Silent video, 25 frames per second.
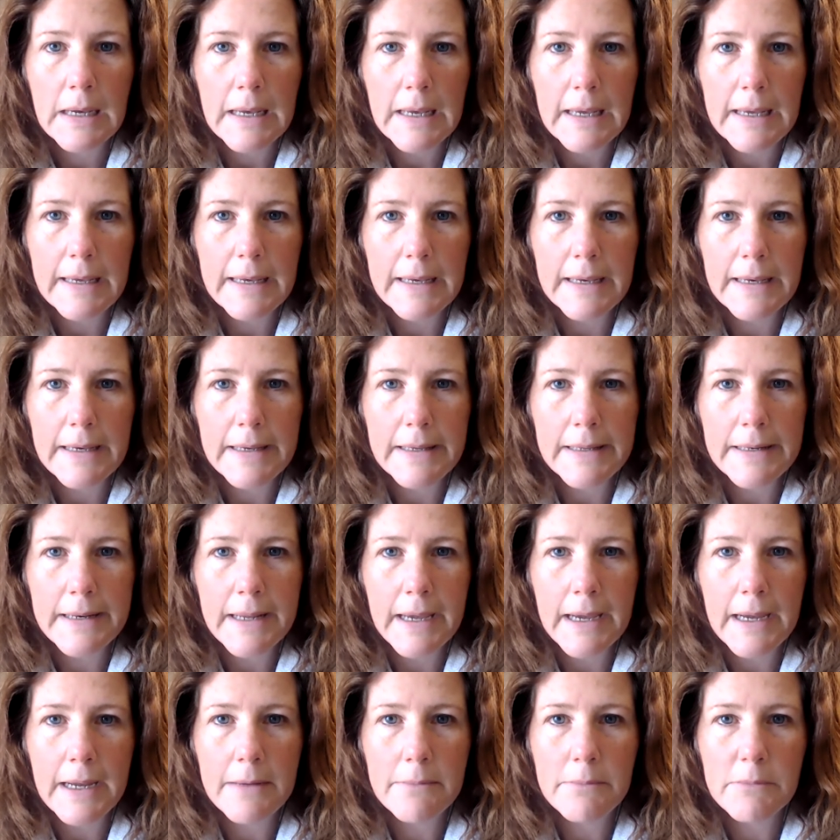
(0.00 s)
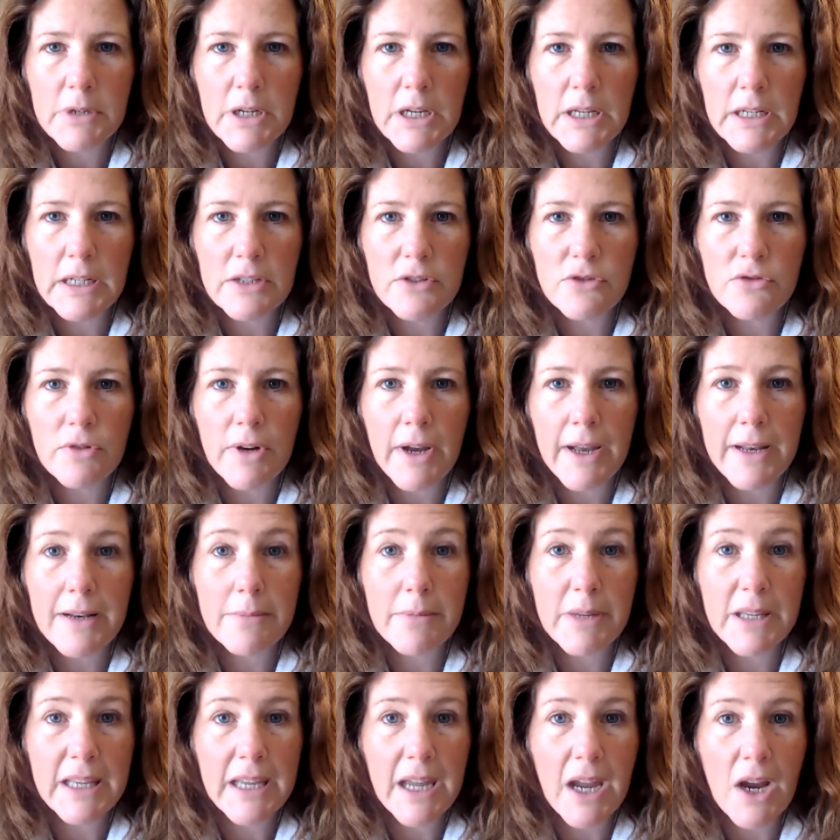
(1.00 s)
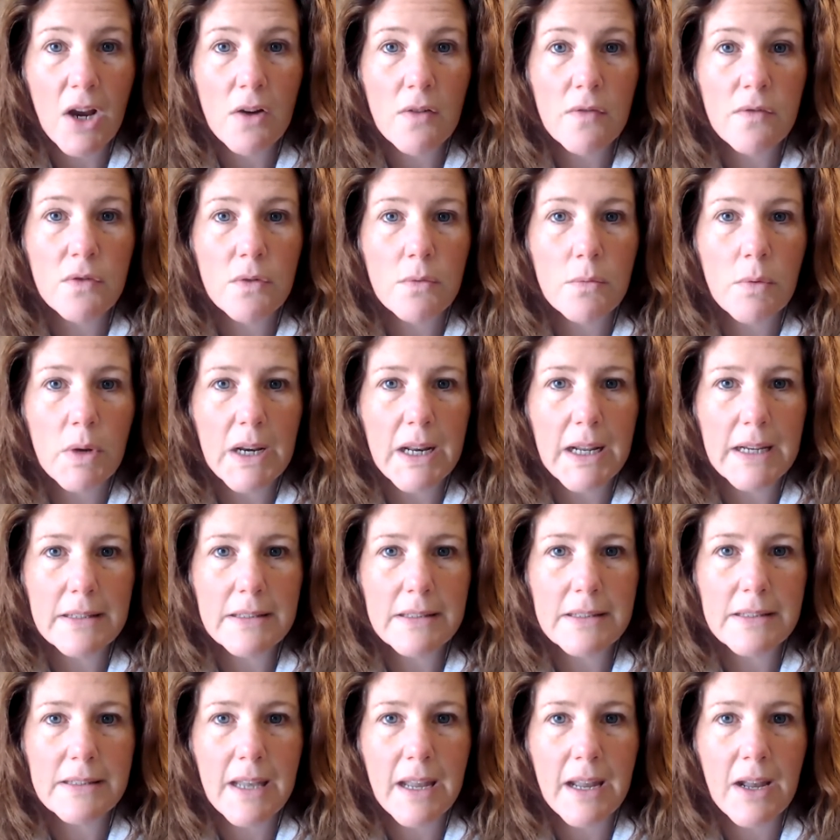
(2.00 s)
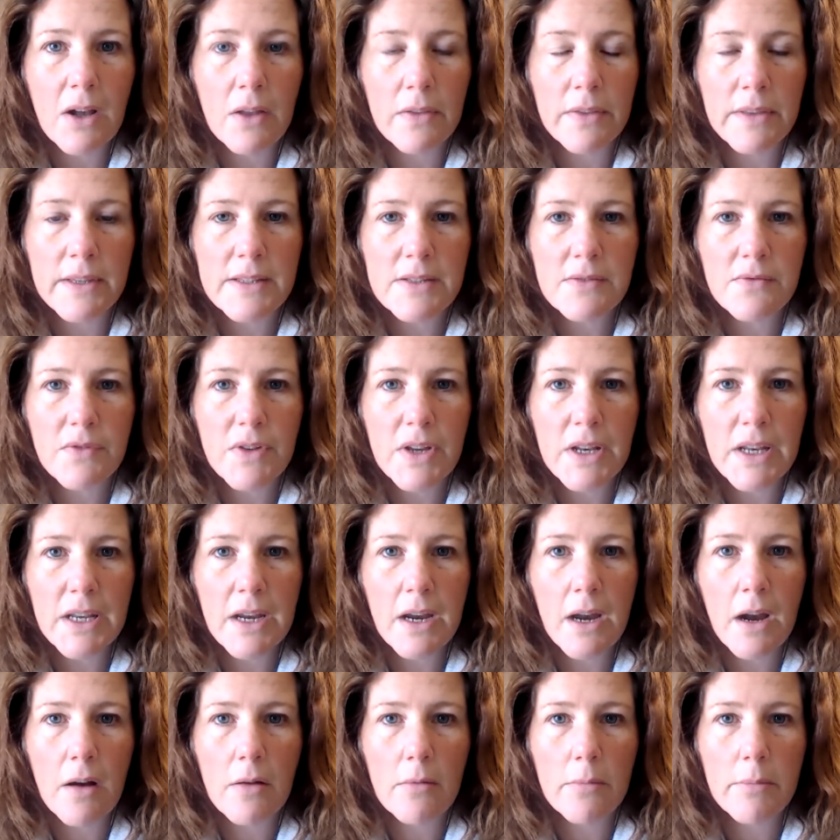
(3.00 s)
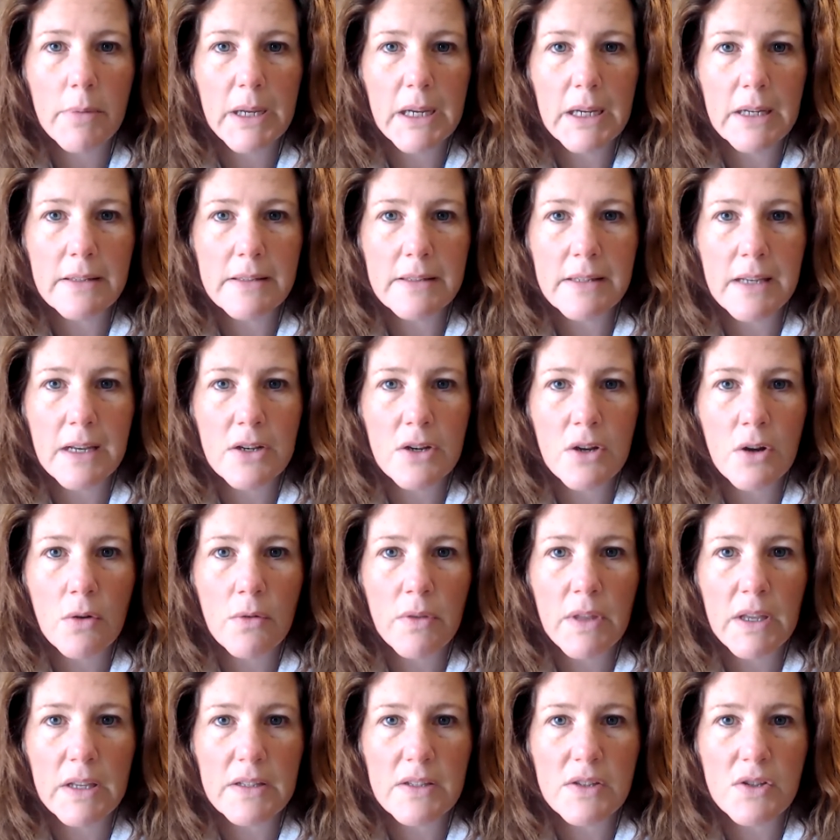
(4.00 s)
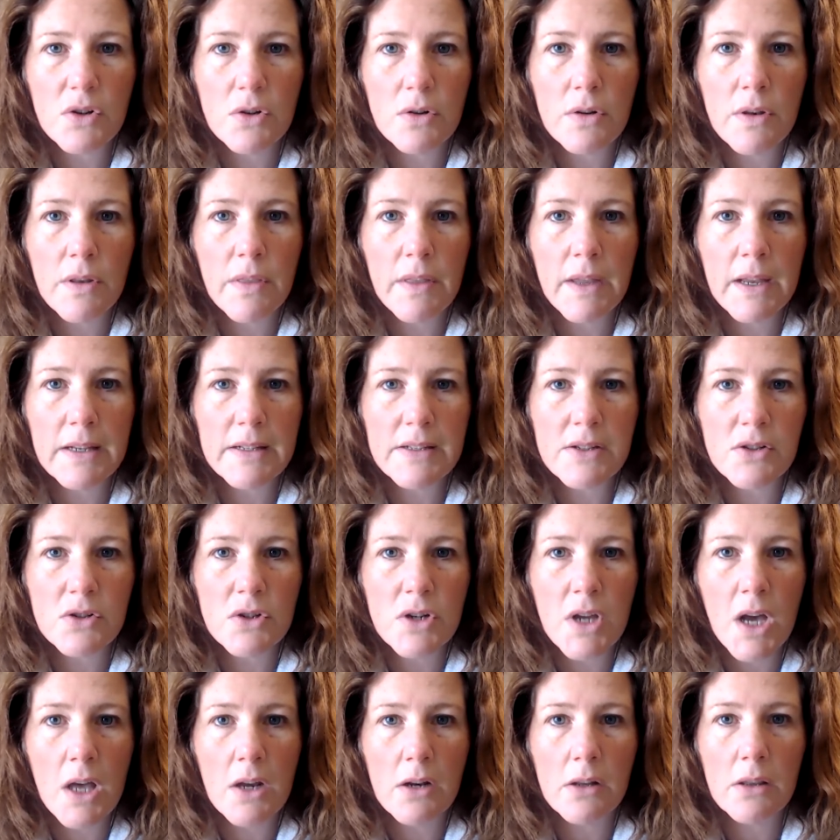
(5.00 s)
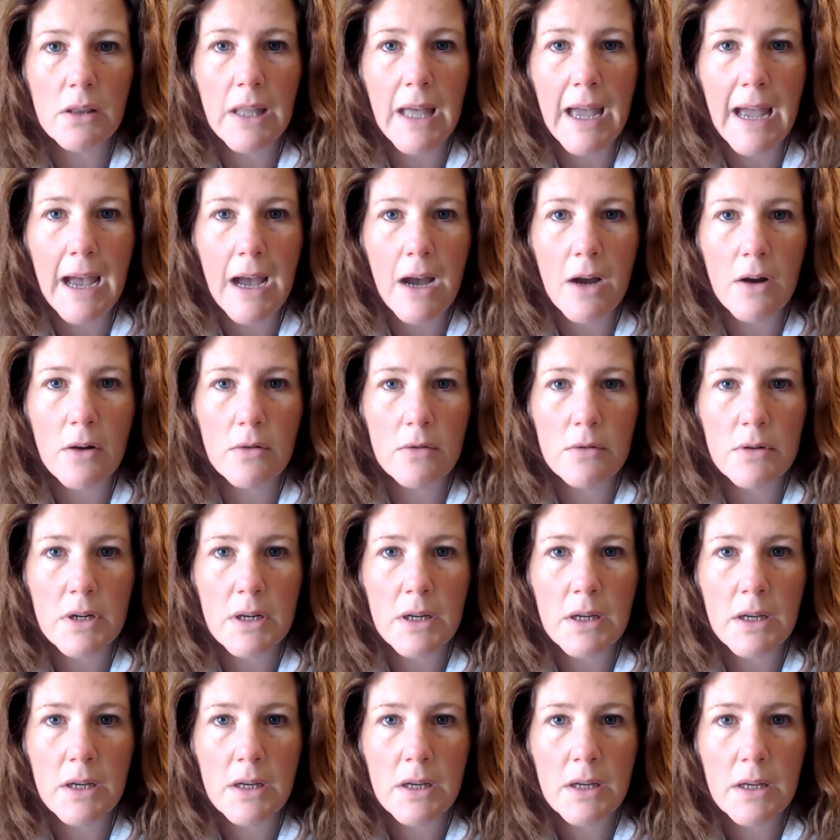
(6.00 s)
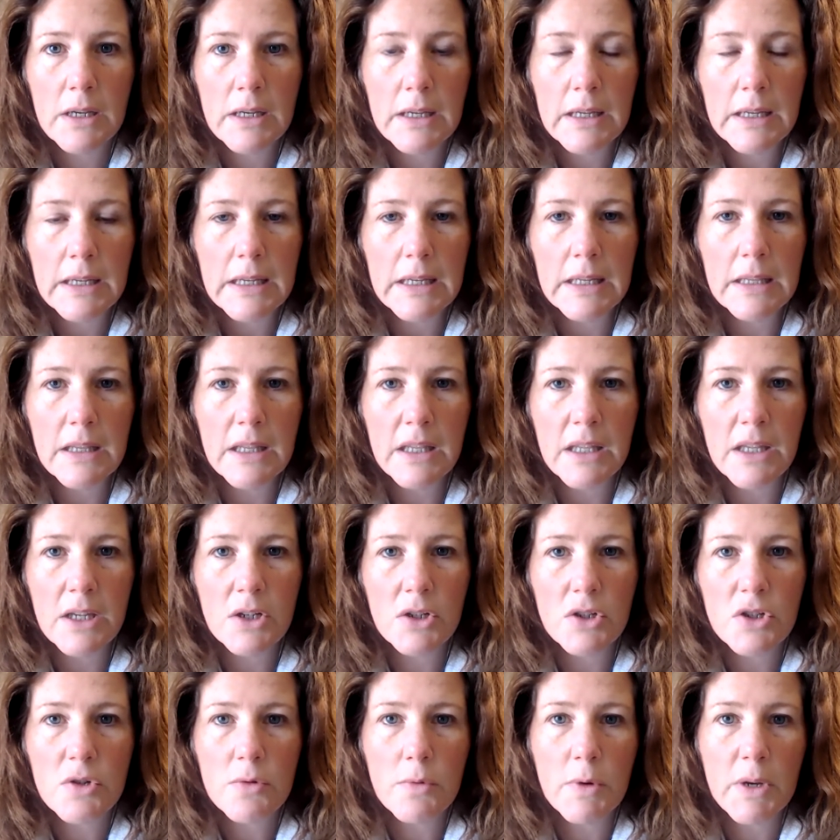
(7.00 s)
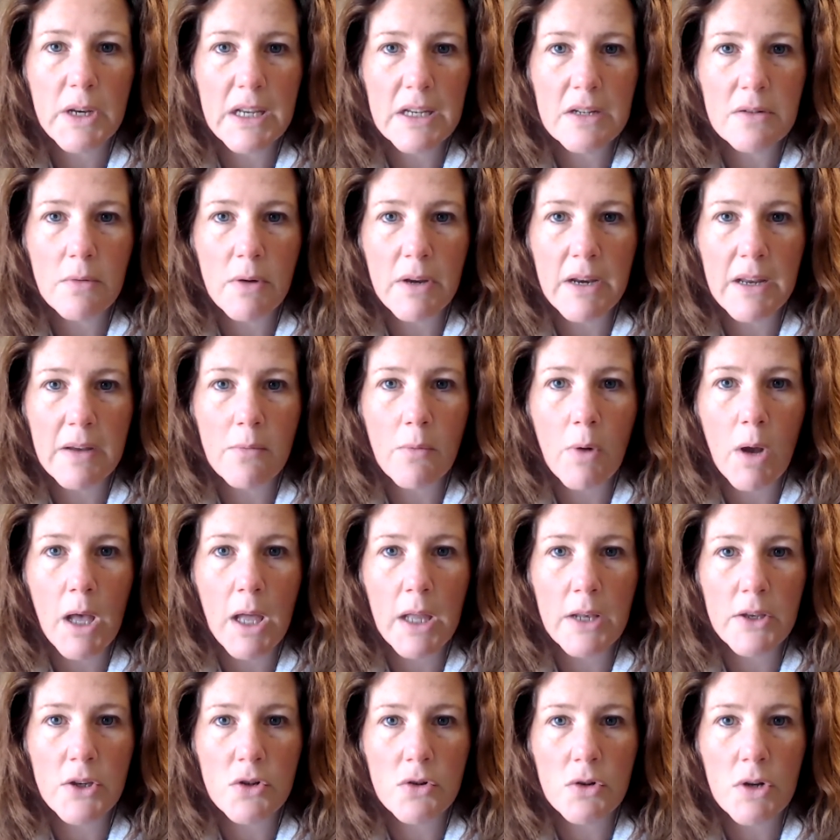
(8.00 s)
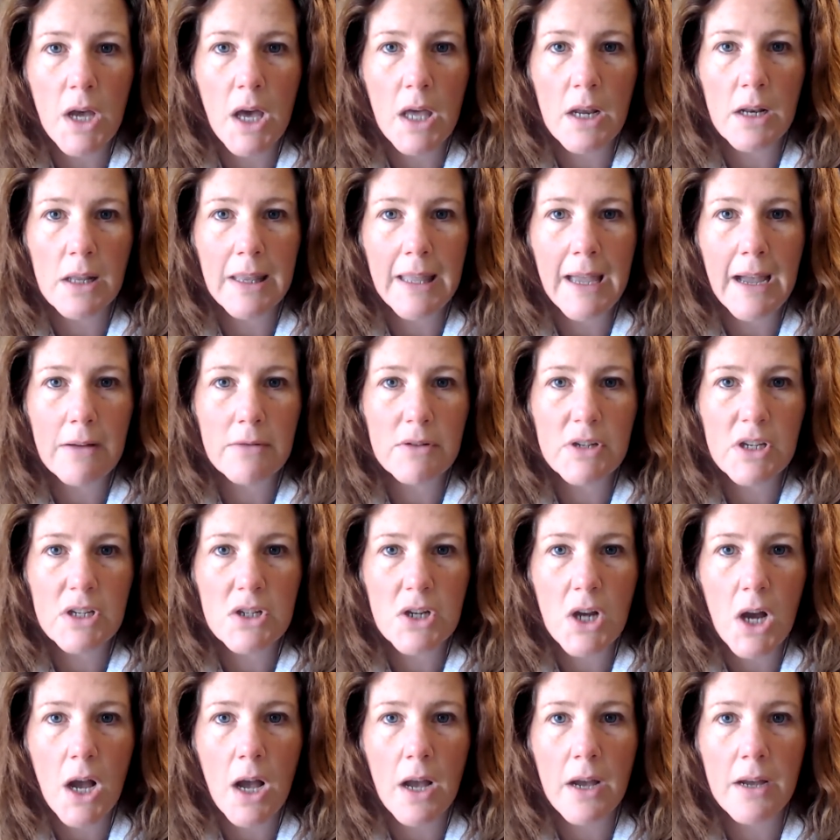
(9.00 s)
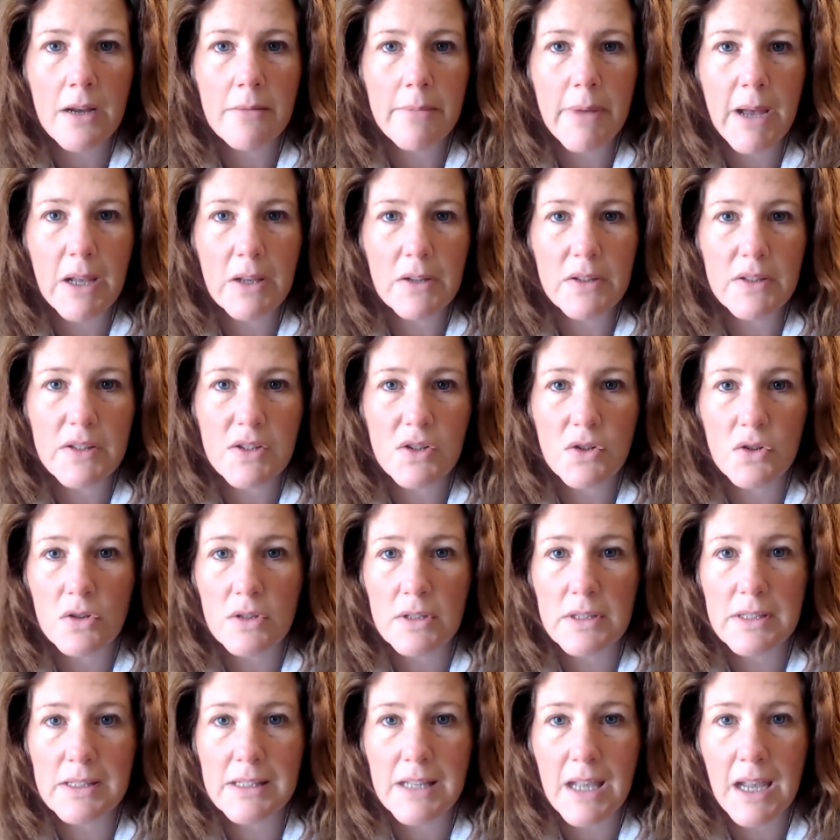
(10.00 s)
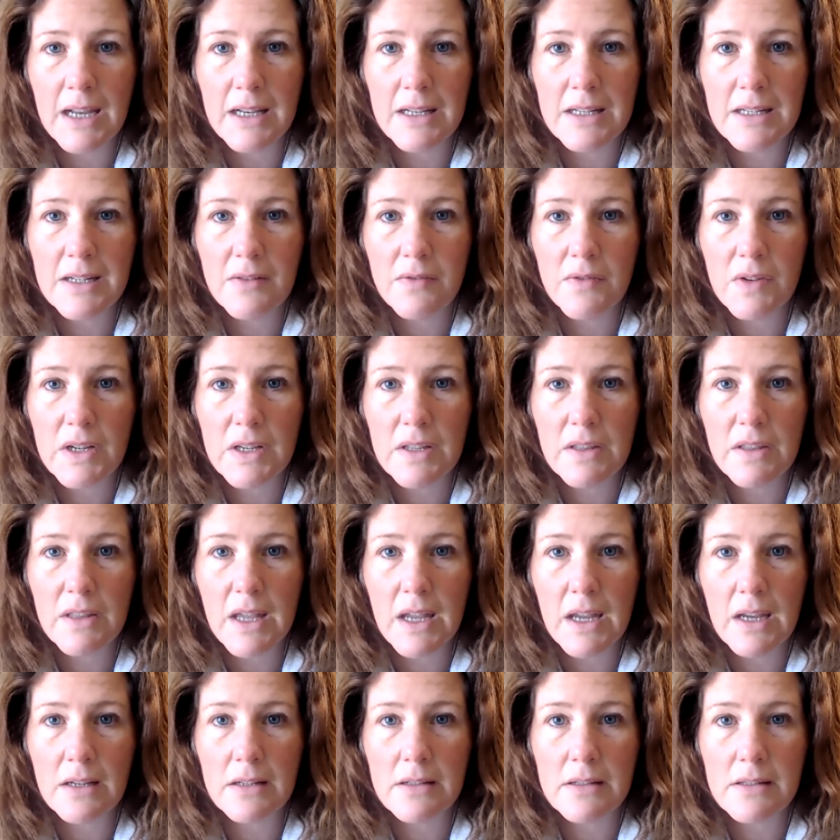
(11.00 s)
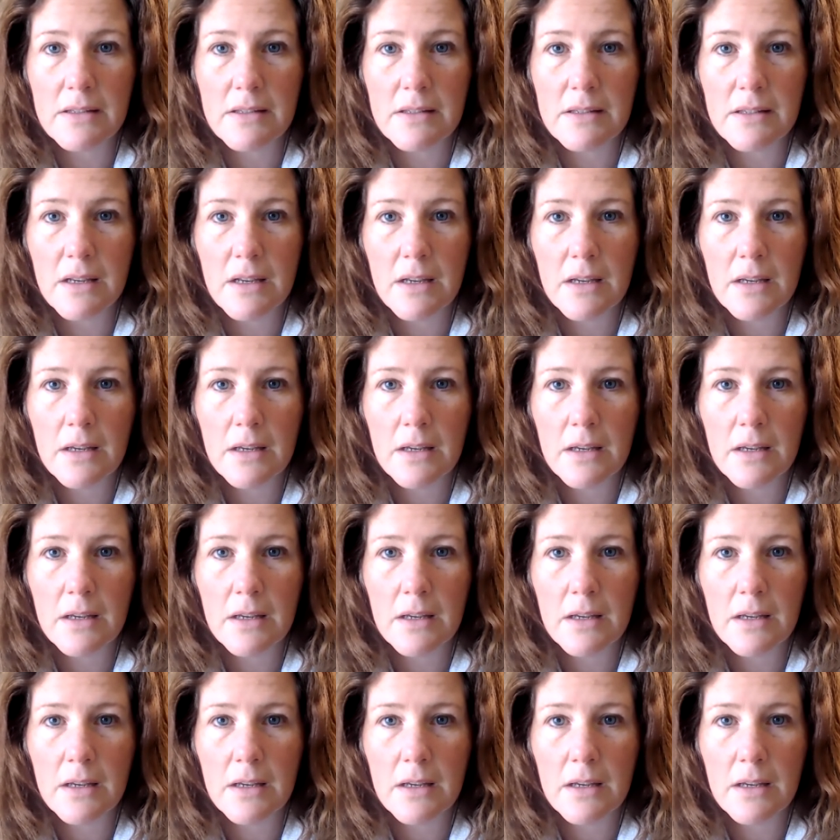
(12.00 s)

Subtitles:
And I'm going to try to be careful what I say on this video because I know that certain things are not allowed in the year 2021. You're not allowed to talk about certain scientific things.